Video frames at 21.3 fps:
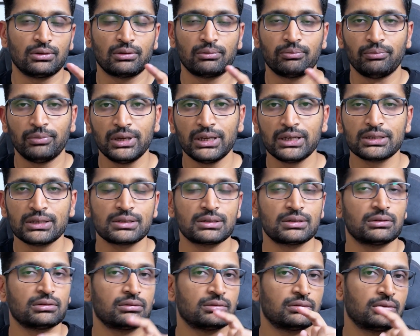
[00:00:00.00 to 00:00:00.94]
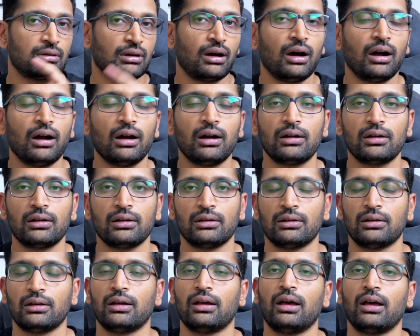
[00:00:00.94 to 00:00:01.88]
your mixed, hard,
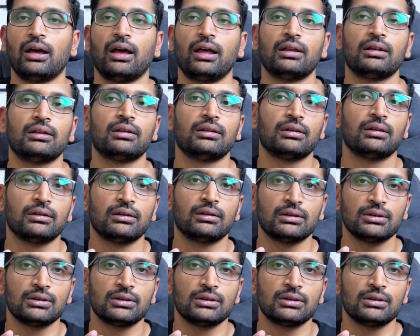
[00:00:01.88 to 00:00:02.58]
and